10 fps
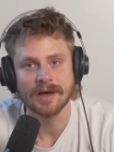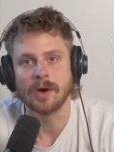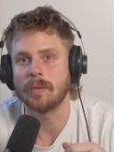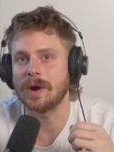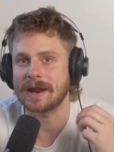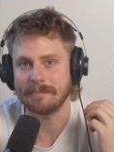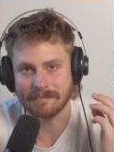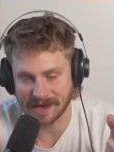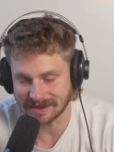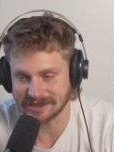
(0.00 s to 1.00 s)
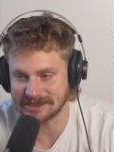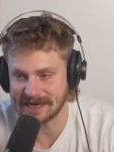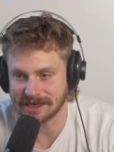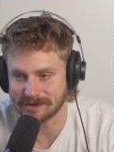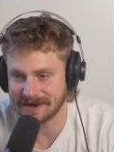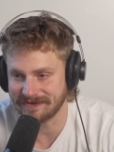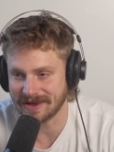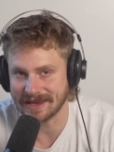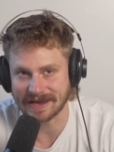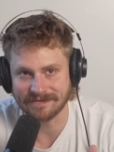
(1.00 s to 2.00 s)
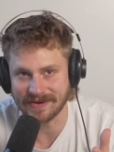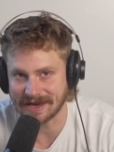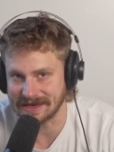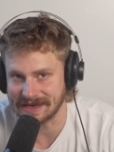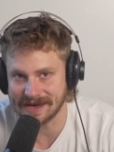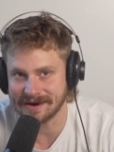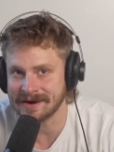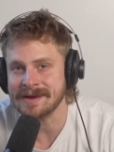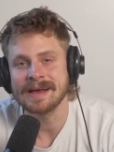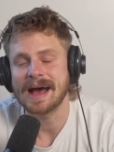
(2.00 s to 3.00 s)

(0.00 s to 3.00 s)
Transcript: What a month. January felt like a fucking year.